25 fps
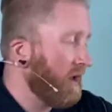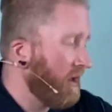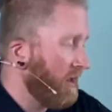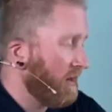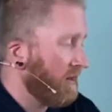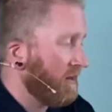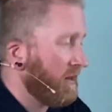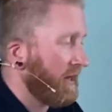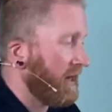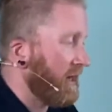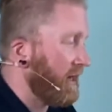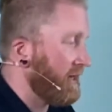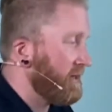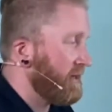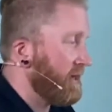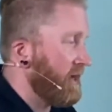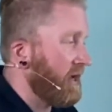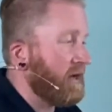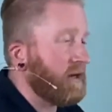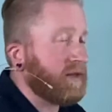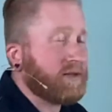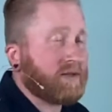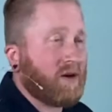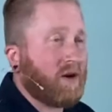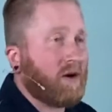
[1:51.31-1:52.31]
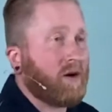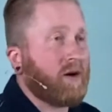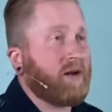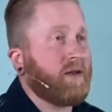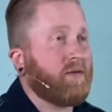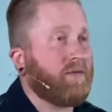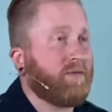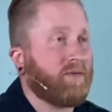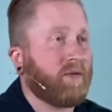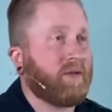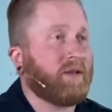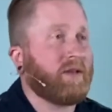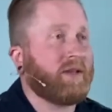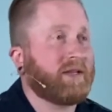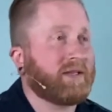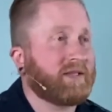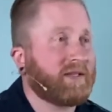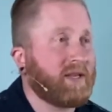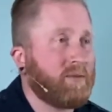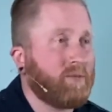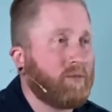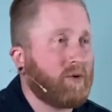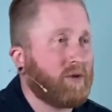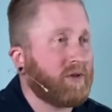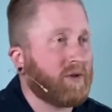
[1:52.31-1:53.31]
Like I said, it's already fully
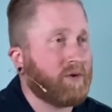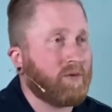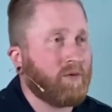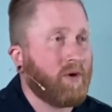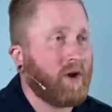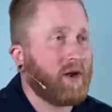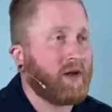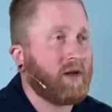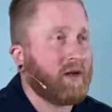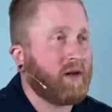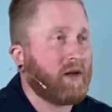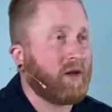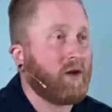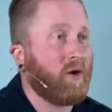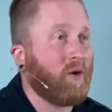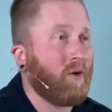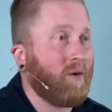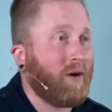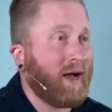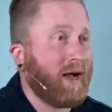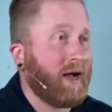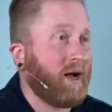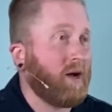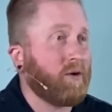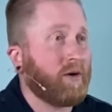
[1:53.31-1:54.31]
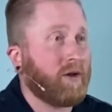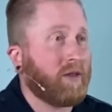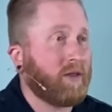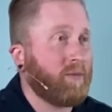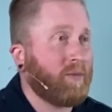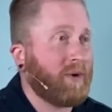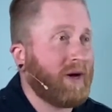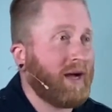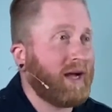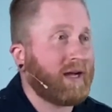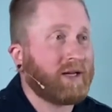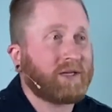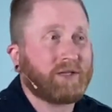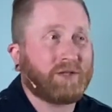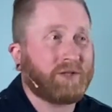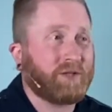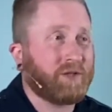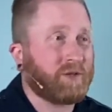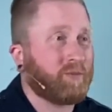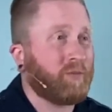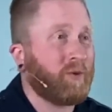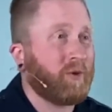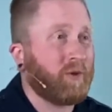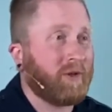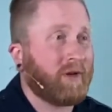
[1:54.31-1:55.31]
assembled and ready to go out of the box. Just
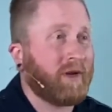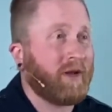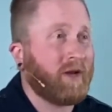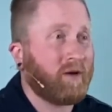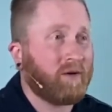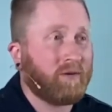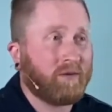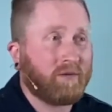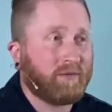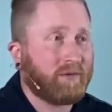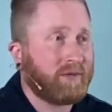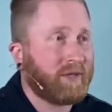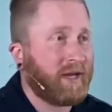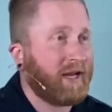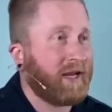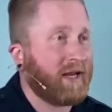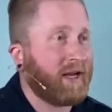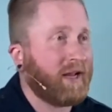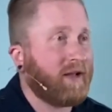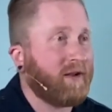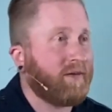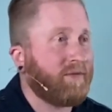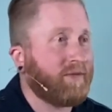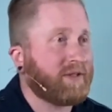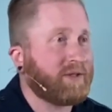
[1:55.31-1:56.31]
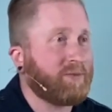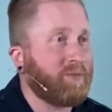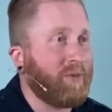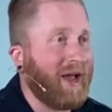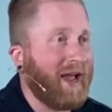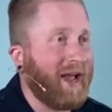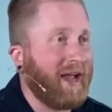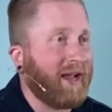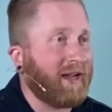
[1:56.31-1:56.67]
pull it out, take it out of its bag.